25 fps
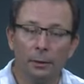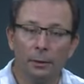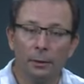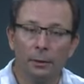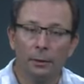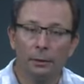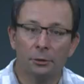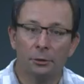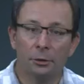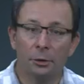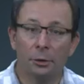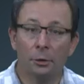
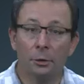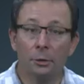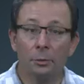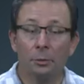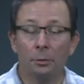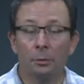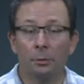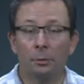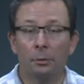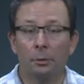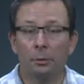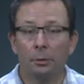
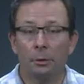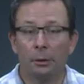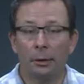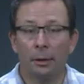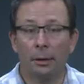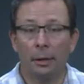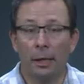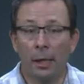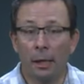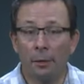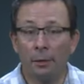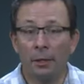So
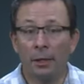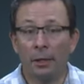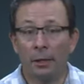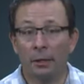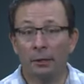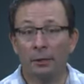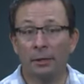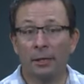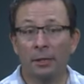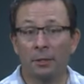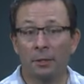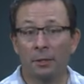allowing
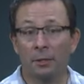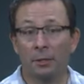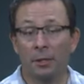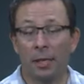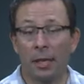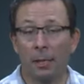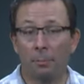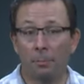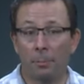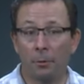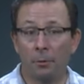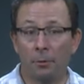inundation to
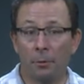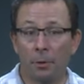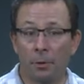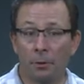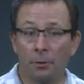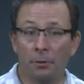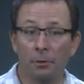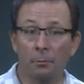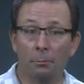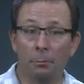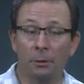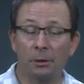happen
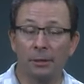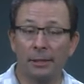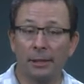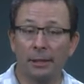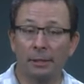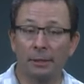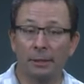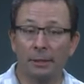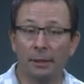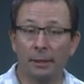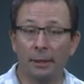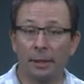rather than
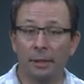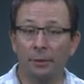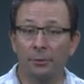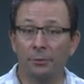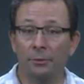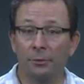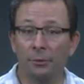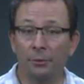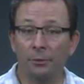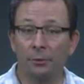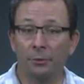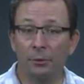protecting
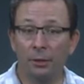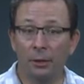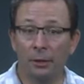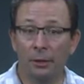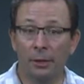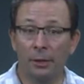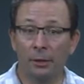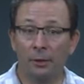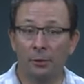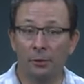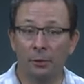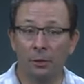against it can
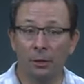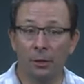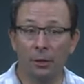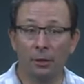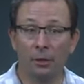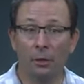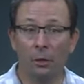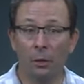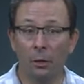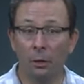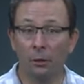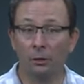actually
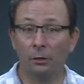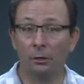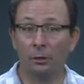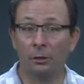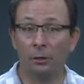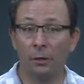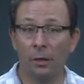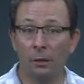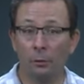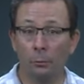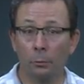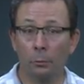enhance
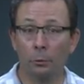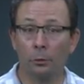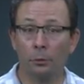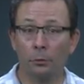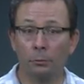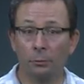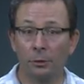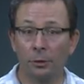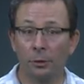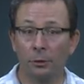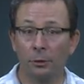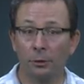groundwater
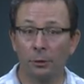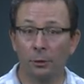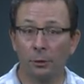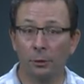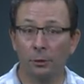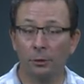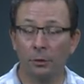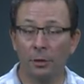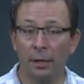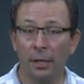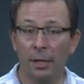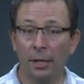
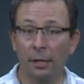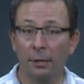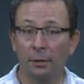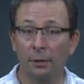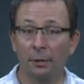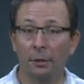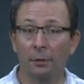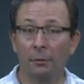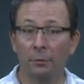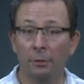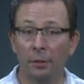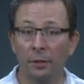recharge and
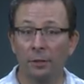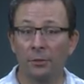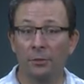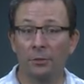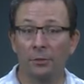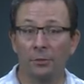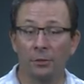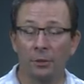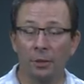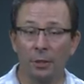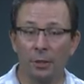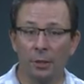
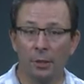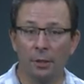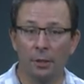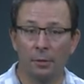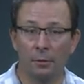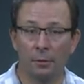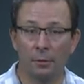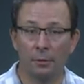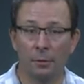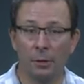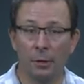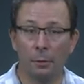increase
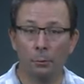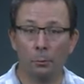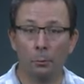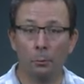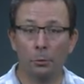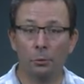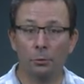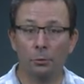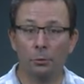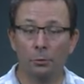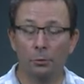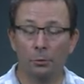the
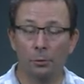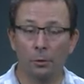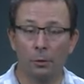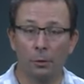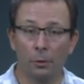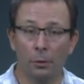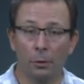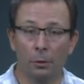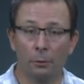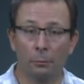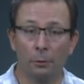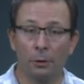groundwater
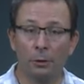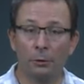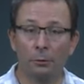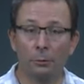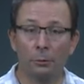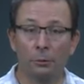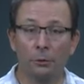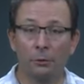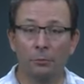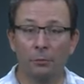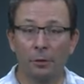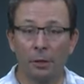
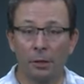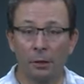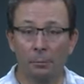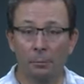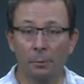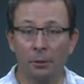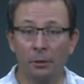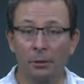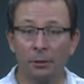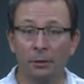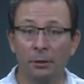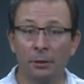resource
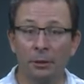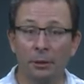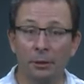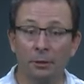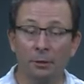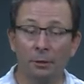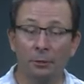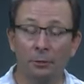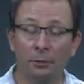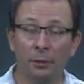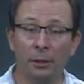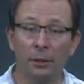availability in
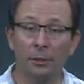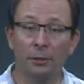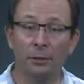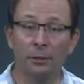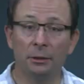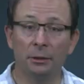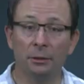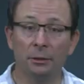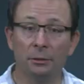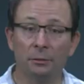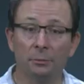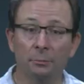the dry
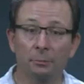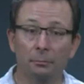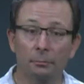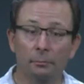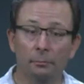season.